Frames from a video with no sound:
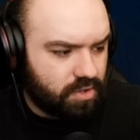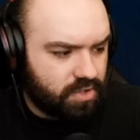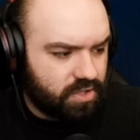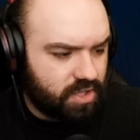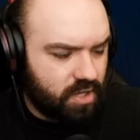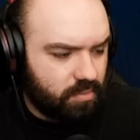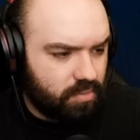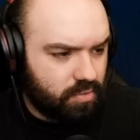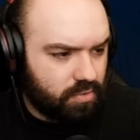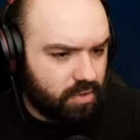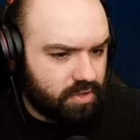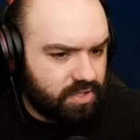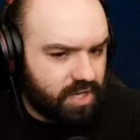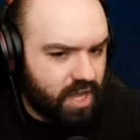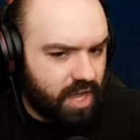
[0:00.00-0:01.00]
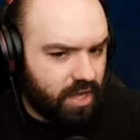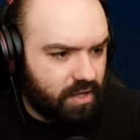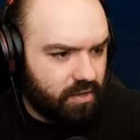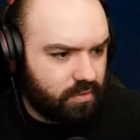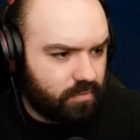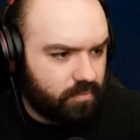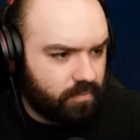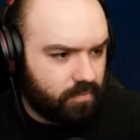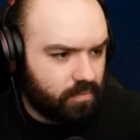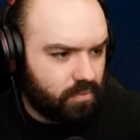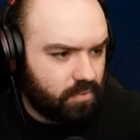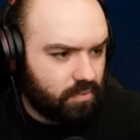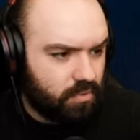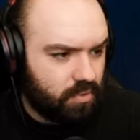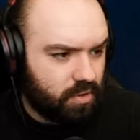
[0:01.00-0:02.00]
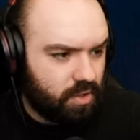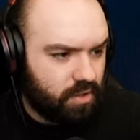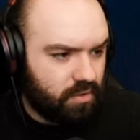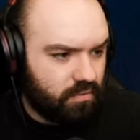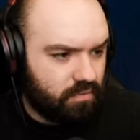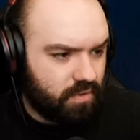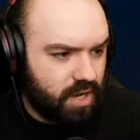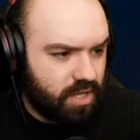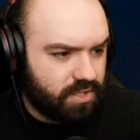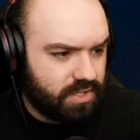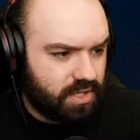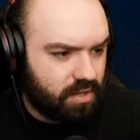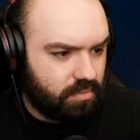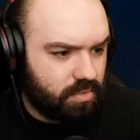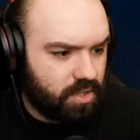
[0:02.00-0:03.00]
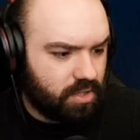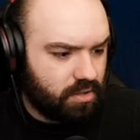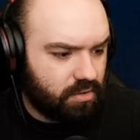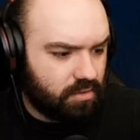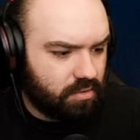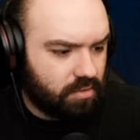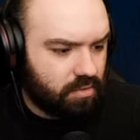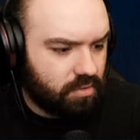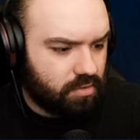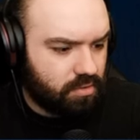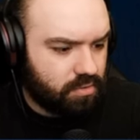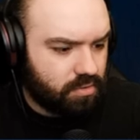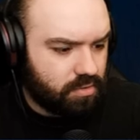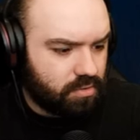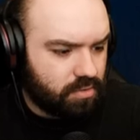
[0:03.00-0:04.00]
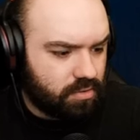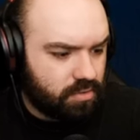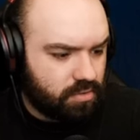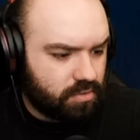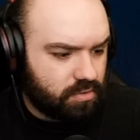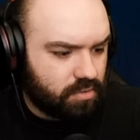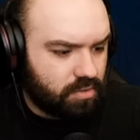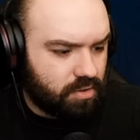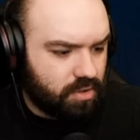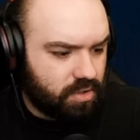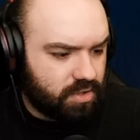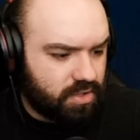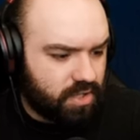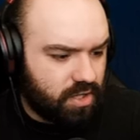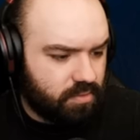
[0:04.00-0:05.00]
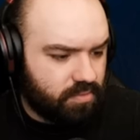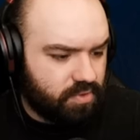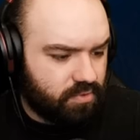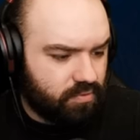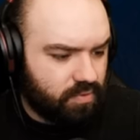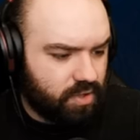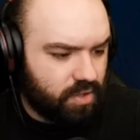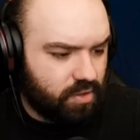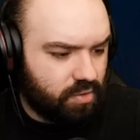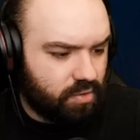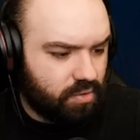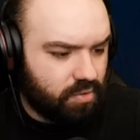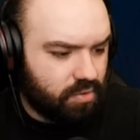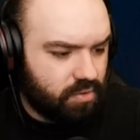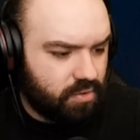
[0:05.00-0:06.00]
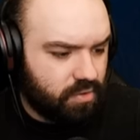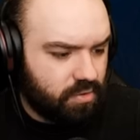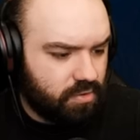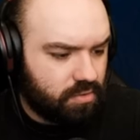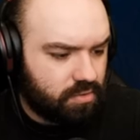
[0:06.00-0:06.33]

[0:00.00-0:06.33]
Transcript: Double attack. And the rat's coming in. All right, time to reload.